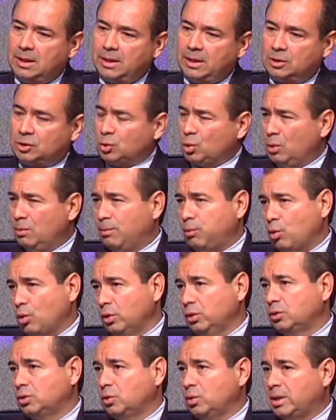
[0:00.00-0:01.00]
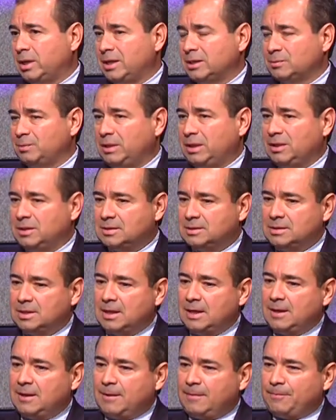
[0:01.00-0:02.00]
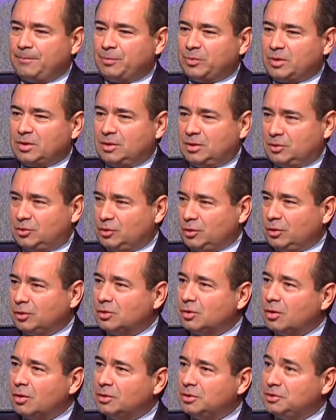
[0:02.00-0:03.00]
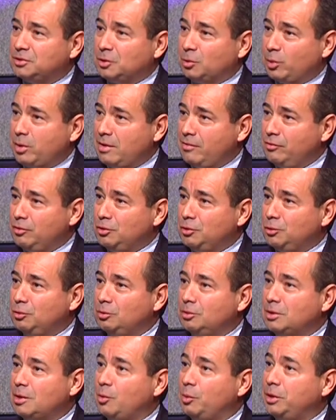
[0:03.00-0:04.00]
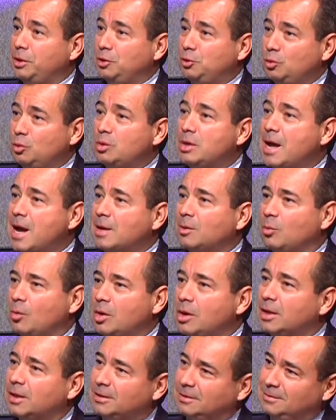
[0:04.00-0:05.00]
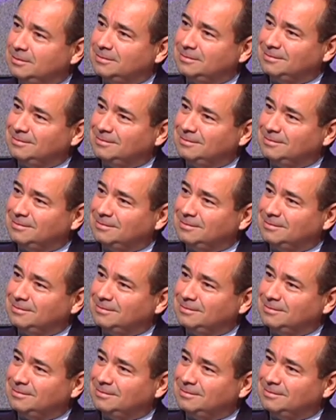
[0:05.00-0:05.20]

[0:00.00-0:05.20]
It's so important to us because the surcharge is a revenue that we do not want.